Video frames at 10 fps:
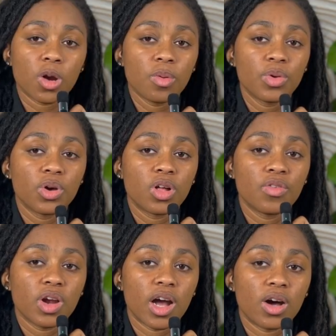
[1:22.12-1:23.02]
curb appeal of
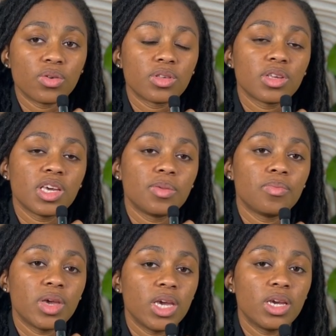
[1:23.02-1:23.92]
your house
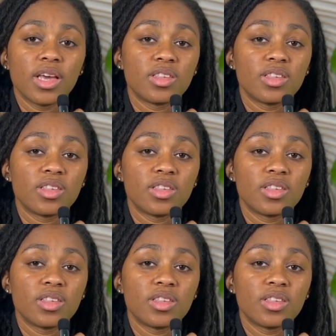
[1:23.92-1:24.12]
can make a